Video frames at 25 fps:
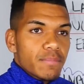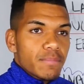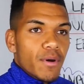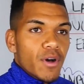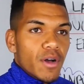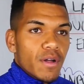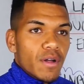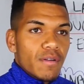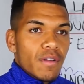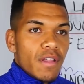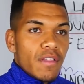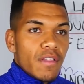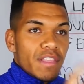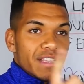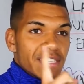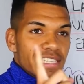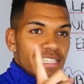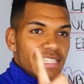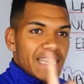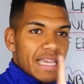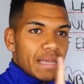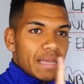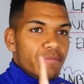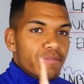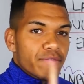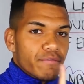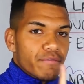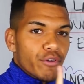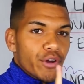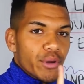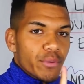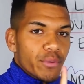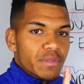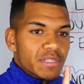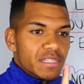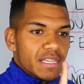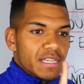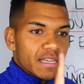upon the same
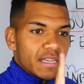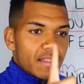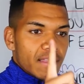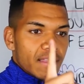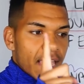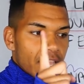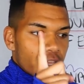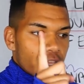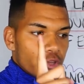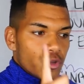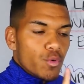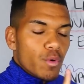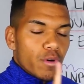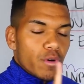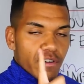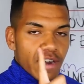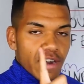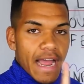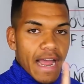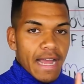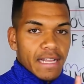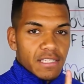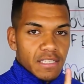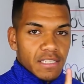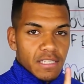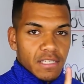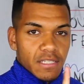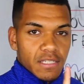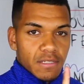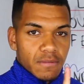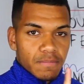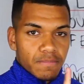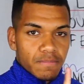frequency that you are at.